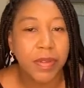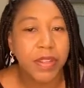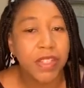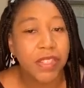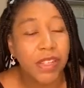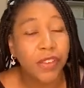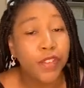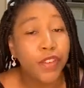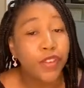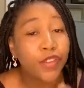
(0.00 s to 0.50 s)

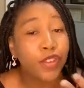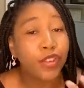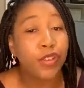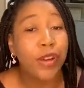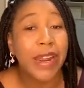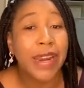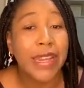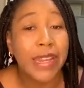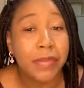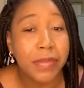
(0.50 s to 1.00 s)
because if you've
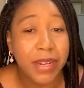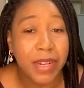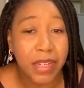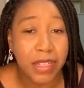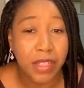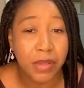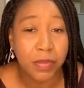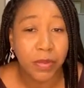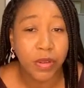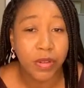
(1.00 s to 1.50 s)
already been
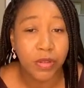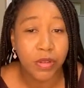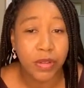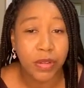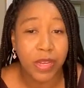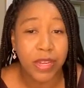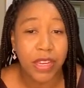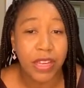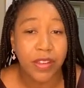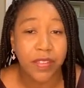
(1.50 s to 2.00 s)
exposed
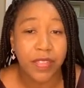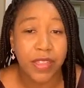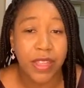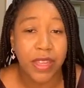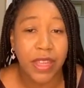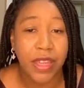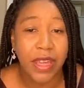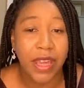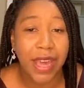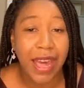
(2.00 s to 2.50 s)
to any of
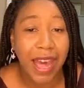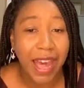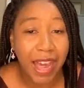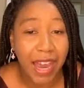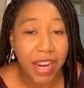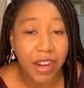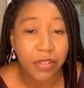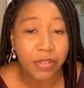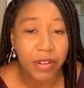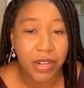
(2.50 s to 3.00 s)
the
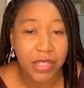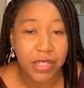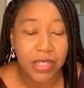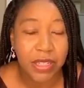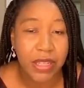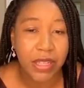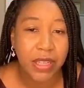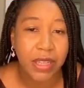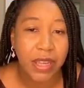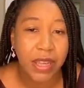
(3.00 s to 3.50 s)
high
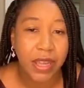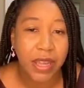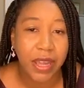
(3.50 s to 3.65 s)
risk